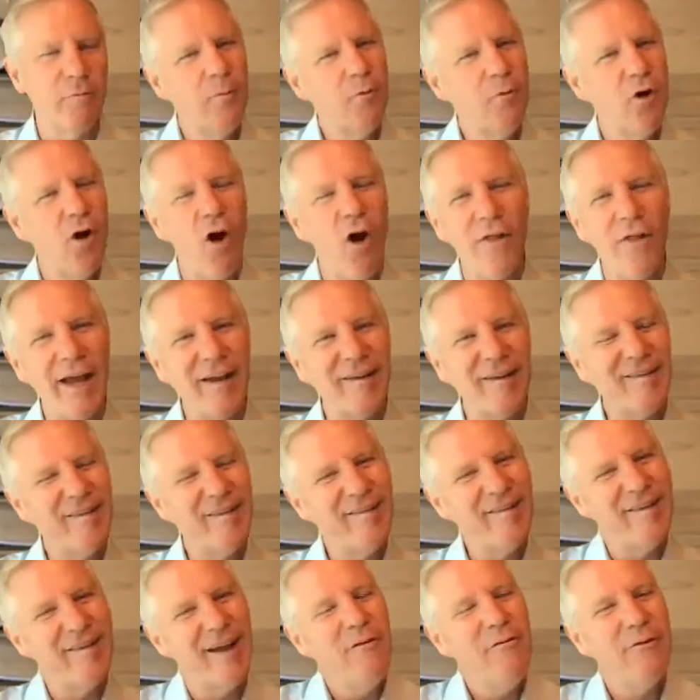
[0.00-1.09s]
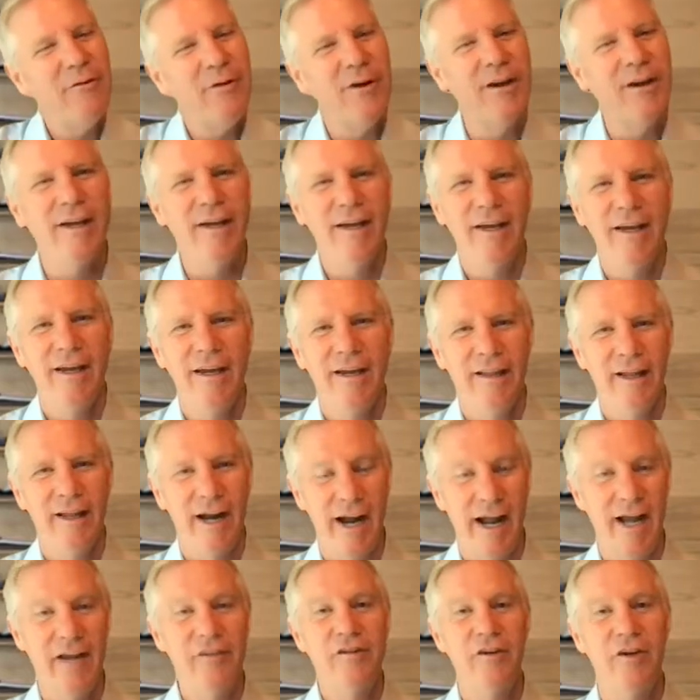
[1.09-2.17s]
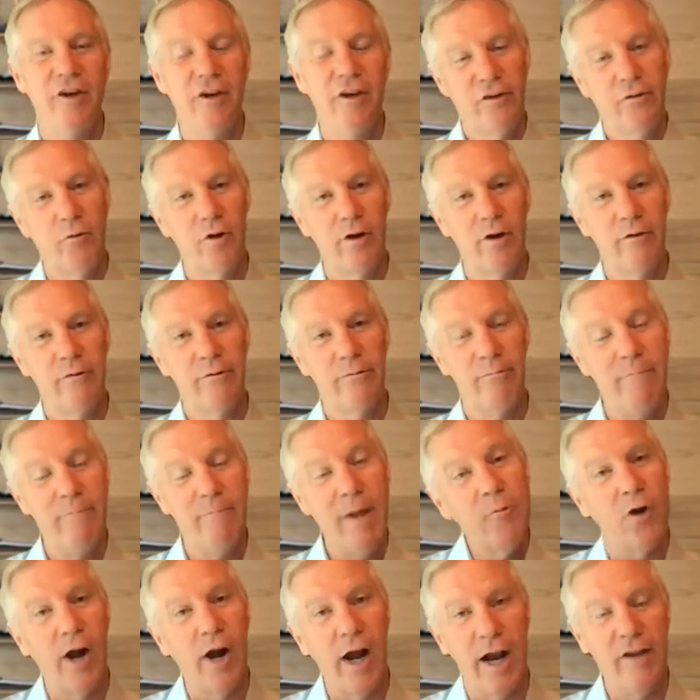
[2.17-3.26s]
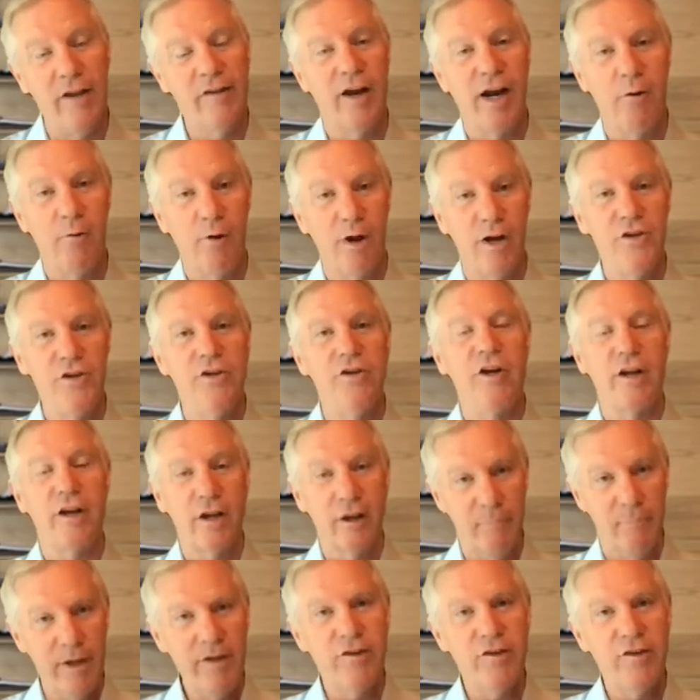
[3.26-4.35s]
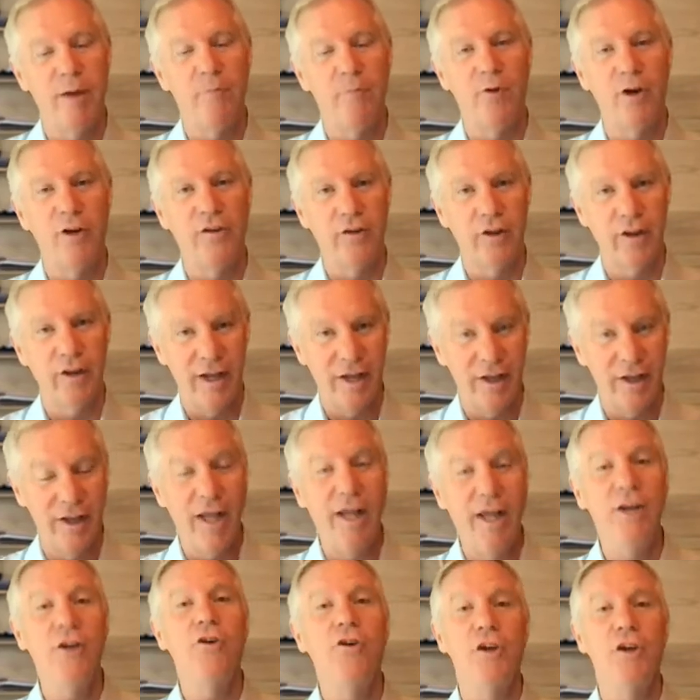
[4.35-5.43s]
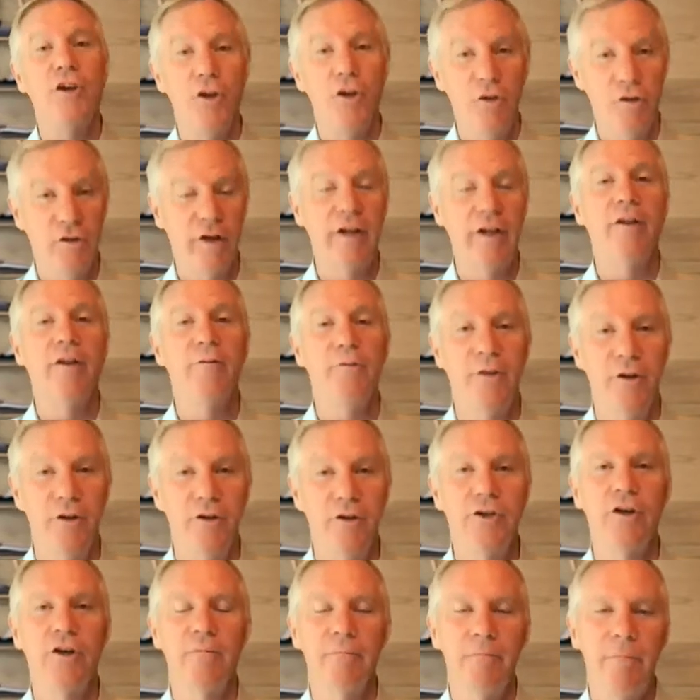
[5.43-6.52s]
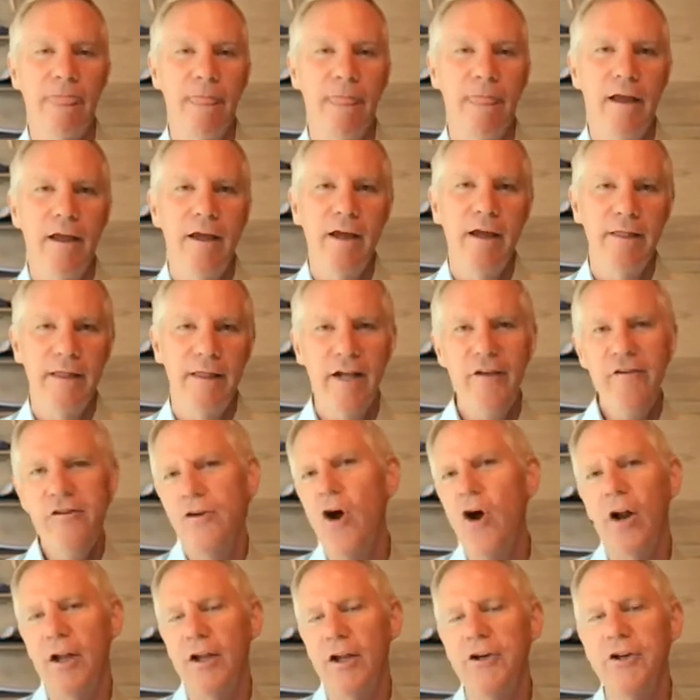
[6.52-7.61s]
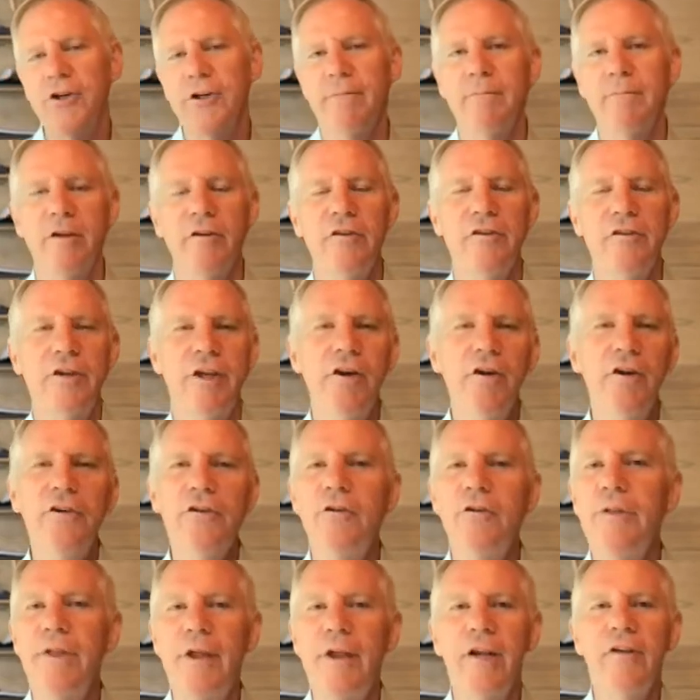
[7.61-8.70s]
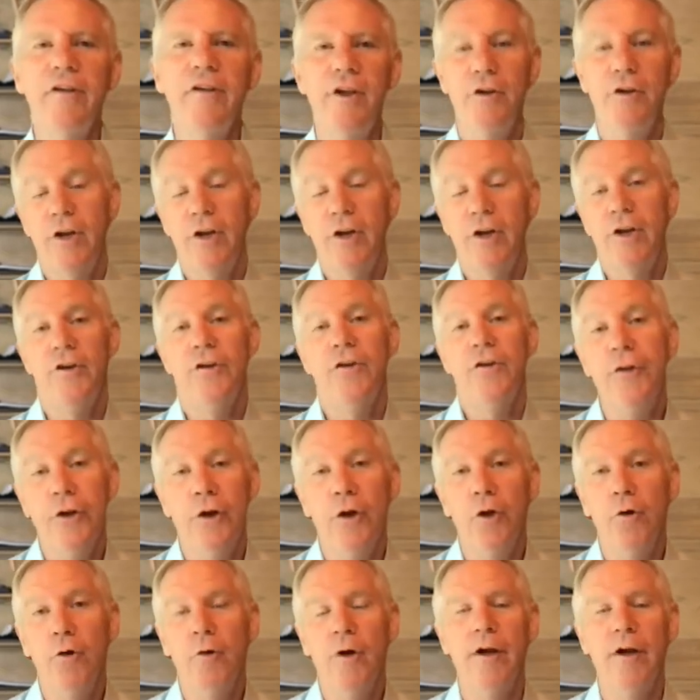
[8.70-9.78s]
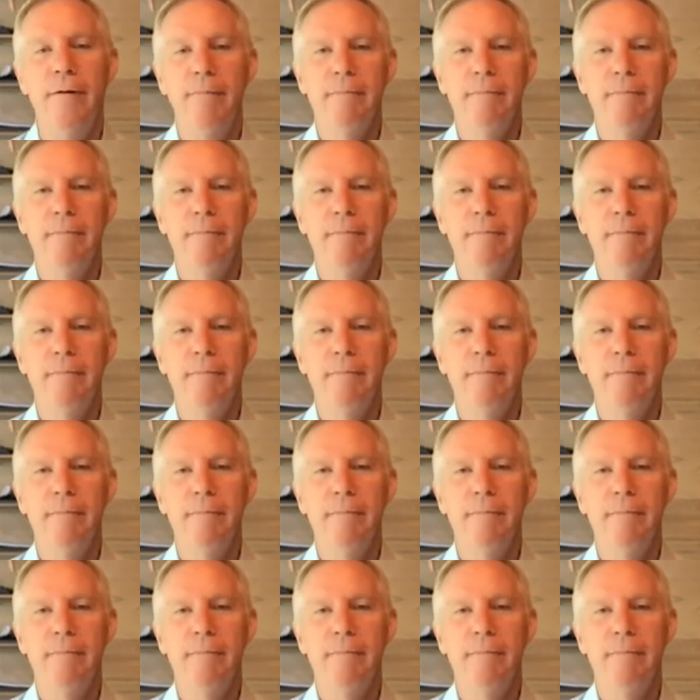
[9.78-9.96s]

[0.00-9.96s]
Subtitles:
Remember all that stuff that I asked you to sort of memorize, and I wanted you to commit to memory so that then you could use it in the future. That's knowledge. Skills are things that you can do.